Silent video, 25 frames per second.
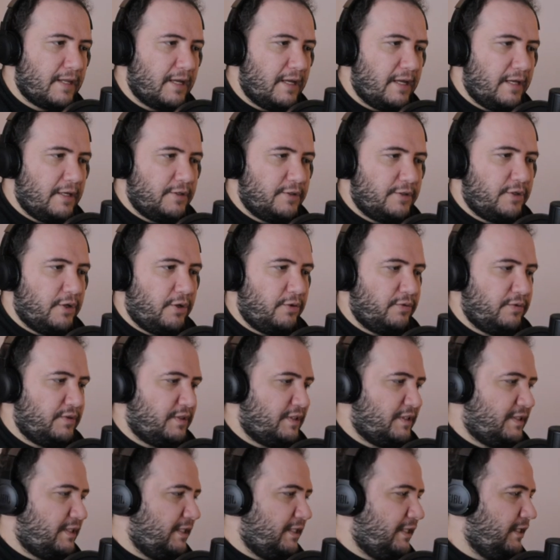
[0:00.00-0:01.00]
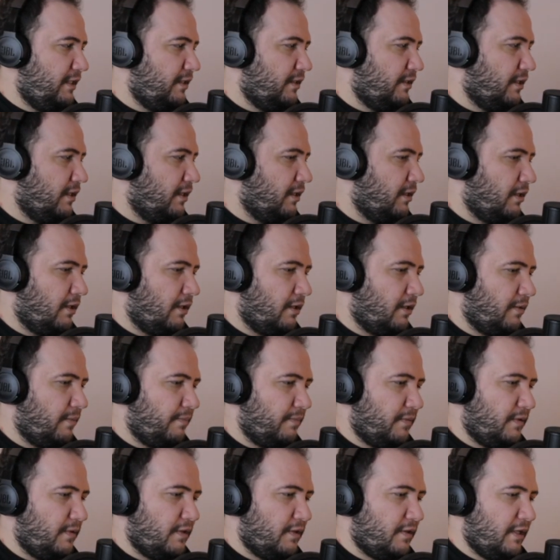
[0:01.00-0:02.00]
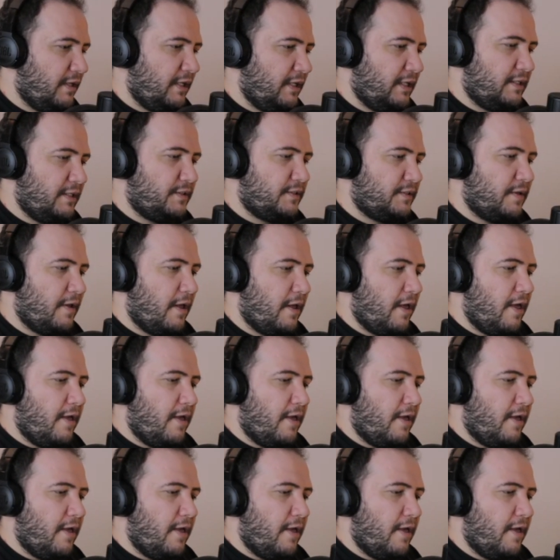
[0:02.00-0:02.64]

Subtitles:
So, Steen, the thing is,